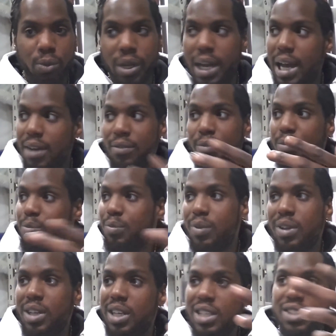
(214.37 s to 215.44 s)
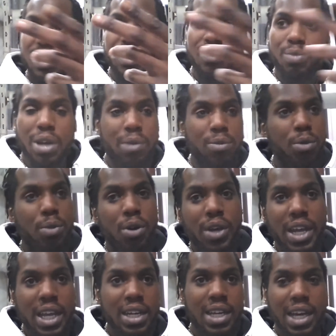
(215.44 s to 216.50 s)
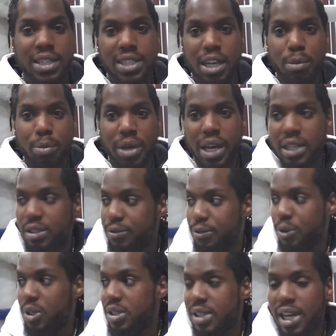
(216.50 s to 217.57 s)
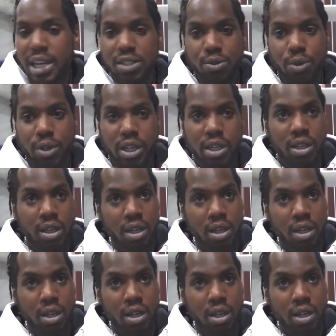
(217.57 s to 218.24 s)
We have probably about 8, 9, 10 bags, a fully-sized ring.